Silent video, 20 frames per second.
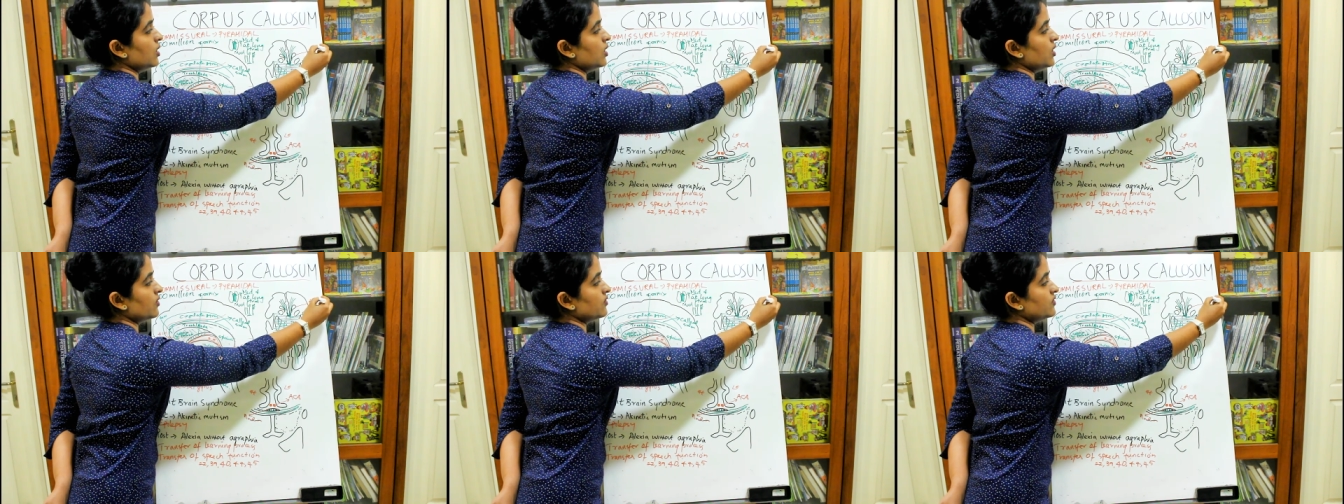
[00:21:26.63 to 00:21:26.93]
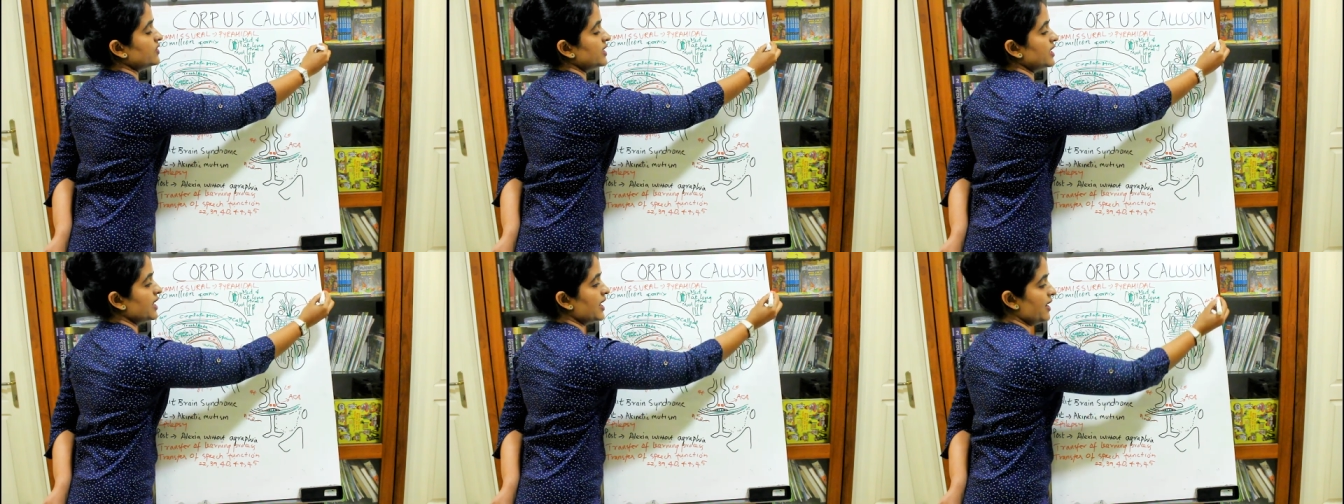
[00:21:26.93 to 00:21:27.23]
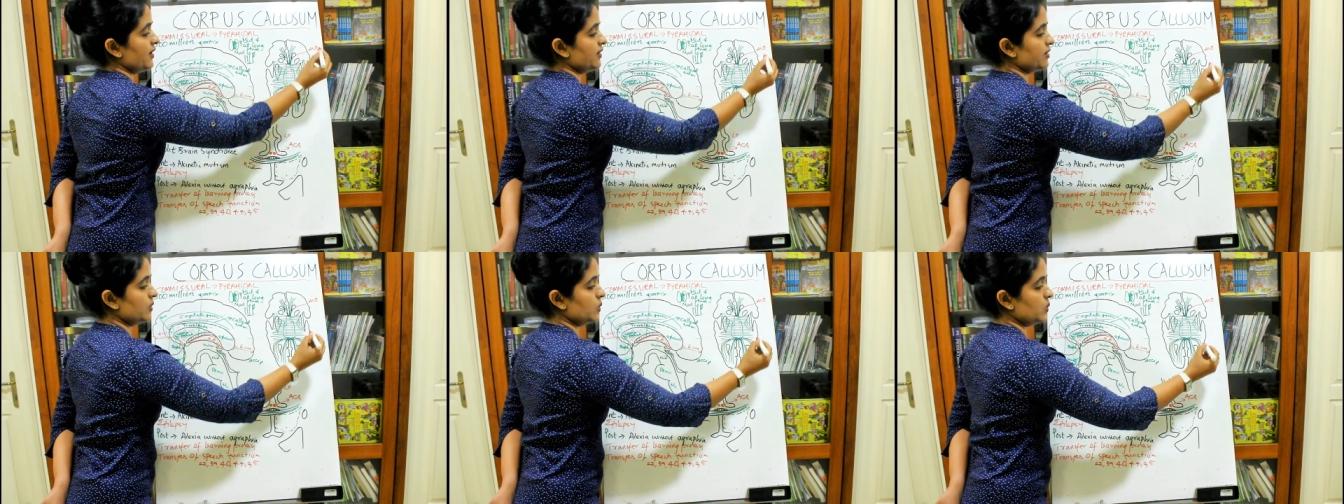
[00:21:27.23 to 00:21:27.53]
of the
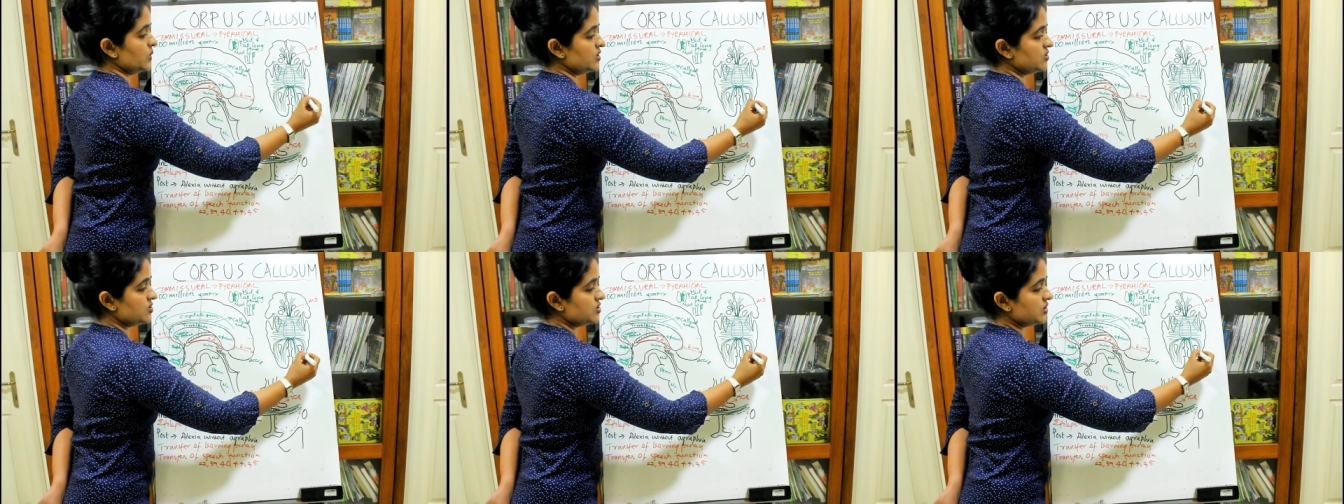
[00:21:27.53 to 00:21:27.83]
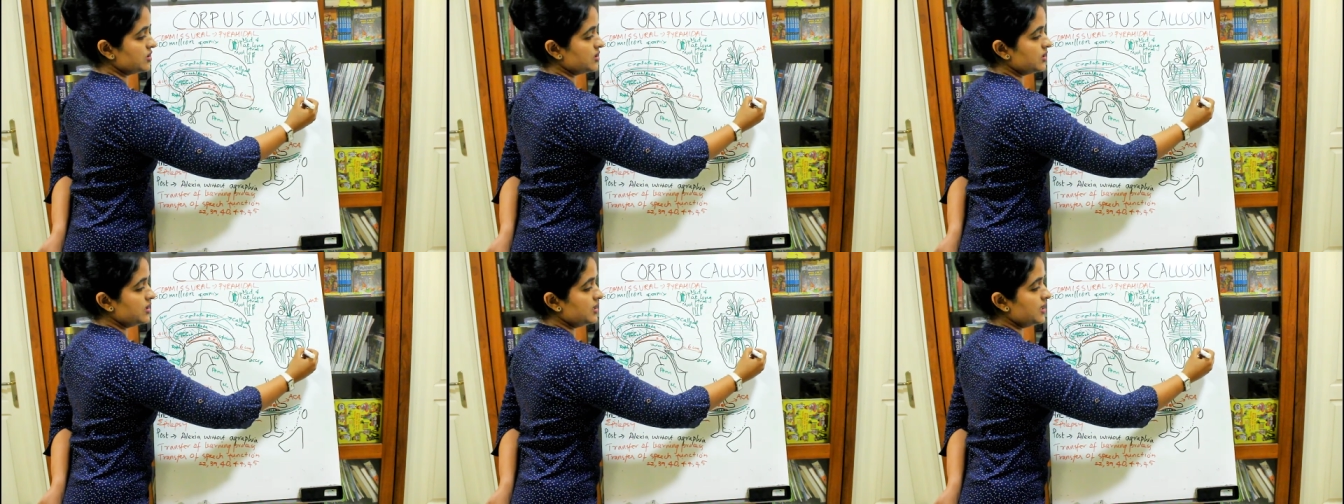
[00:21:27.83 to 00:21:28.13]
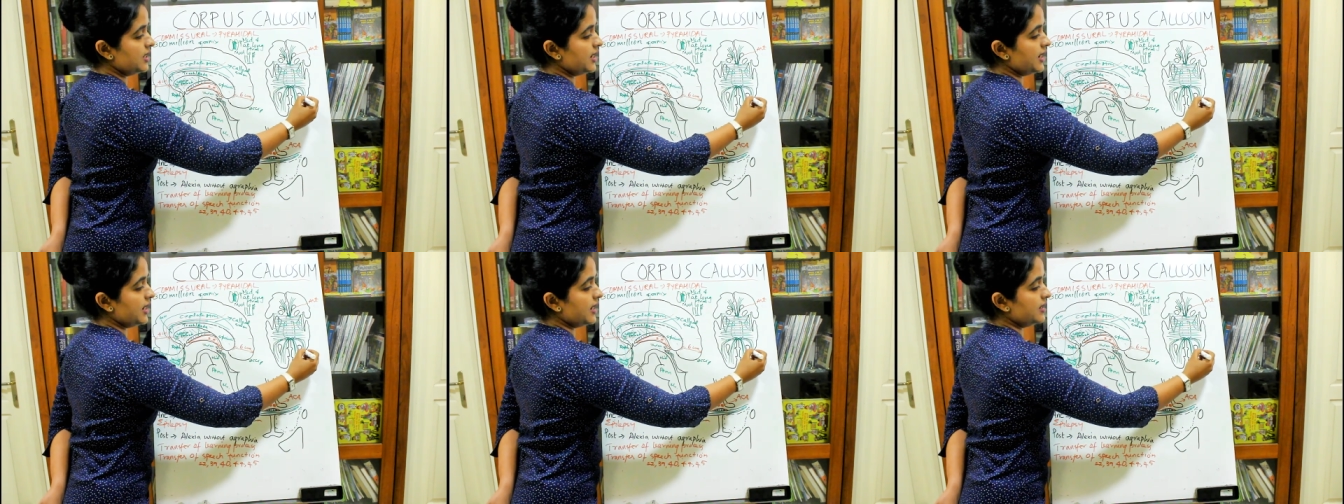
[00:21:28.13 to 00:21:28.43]
lateral
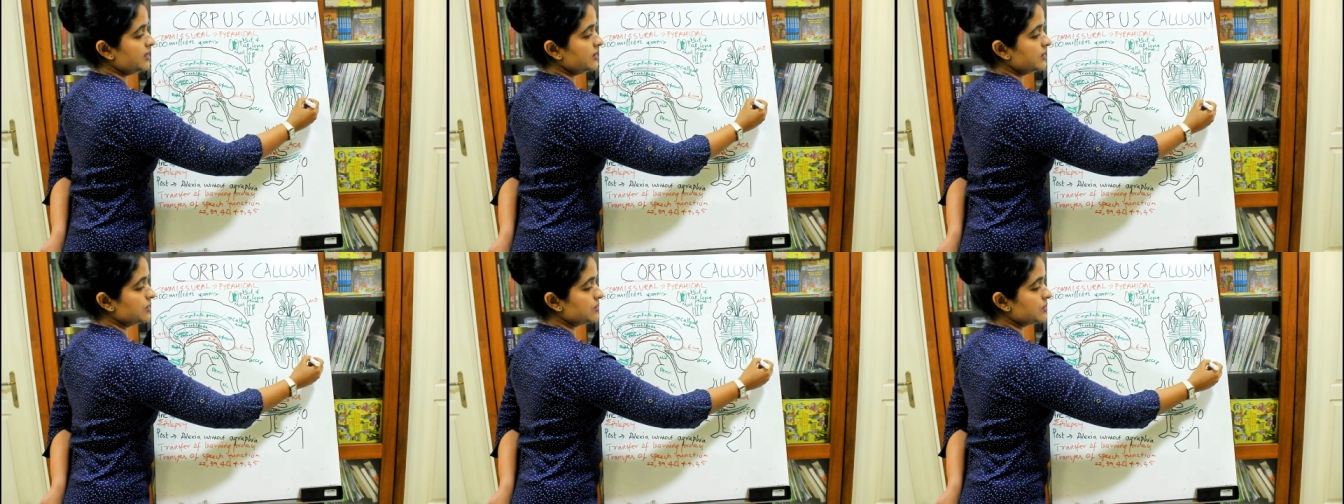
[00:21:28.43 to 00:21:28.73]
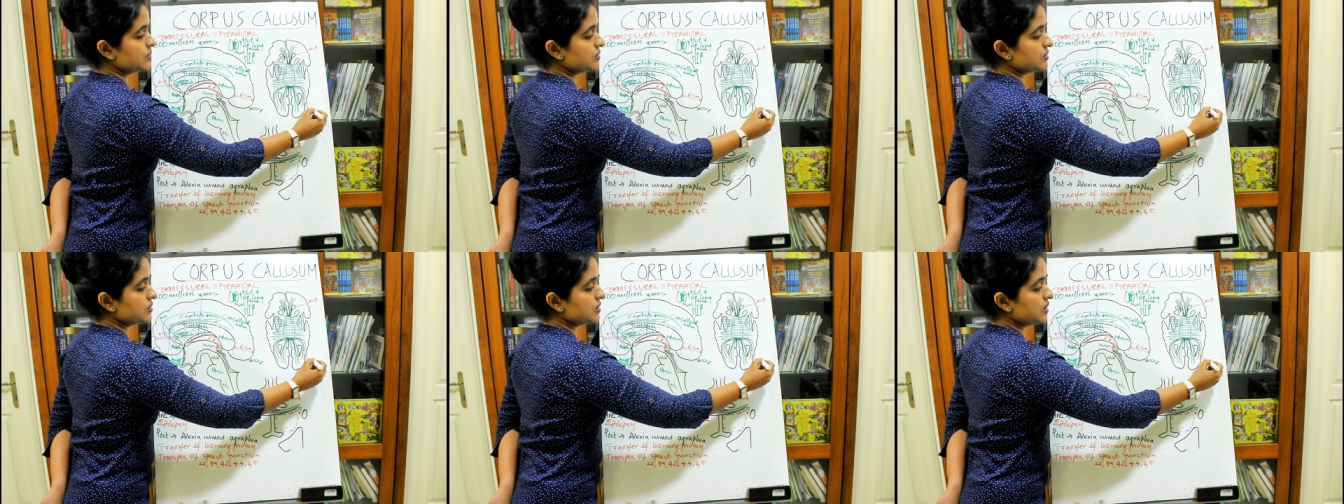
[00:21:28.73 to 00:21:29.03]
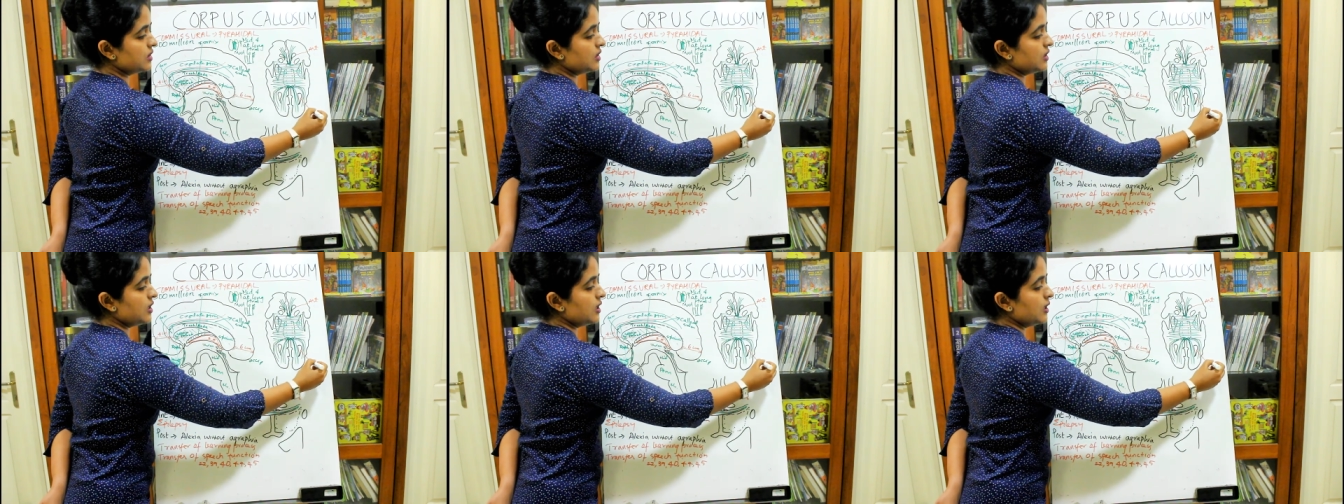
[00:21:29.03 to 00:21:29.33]
ventricle and this is
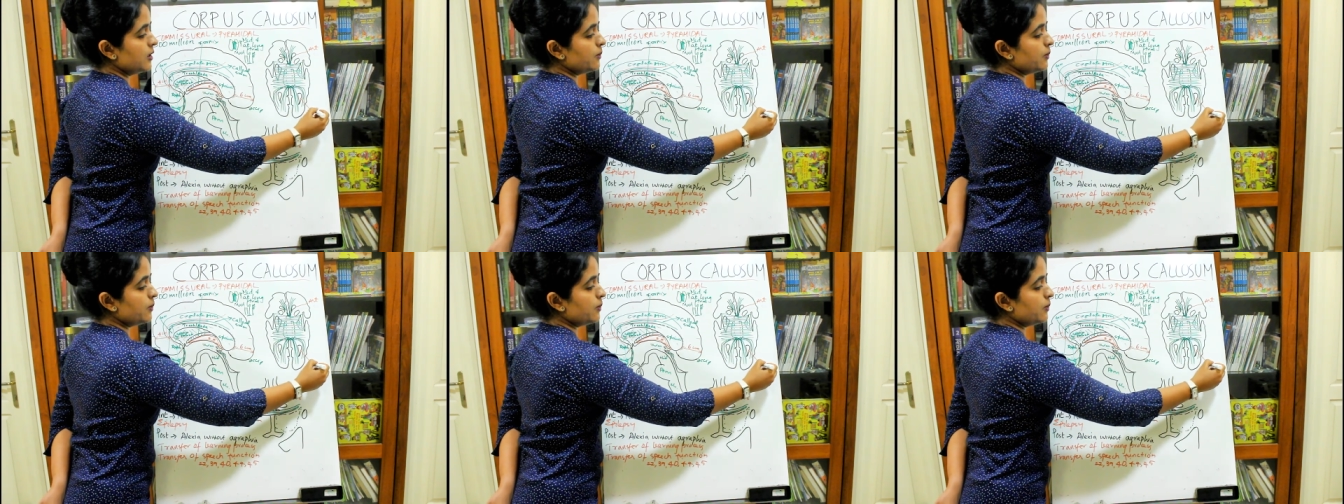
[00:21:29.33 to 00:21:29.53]
the